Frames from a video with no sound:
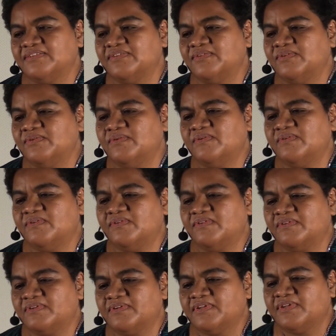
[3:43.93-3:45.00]

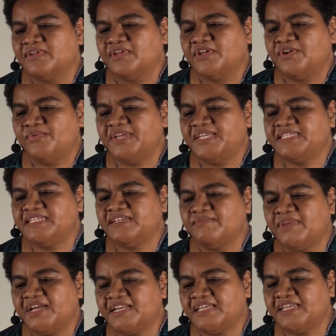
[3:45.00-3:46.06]
or raising
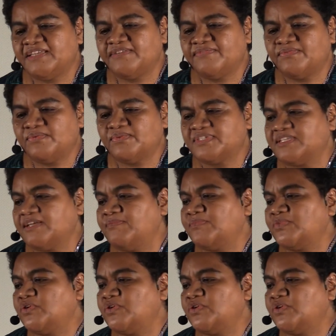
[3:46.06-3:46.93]
money for some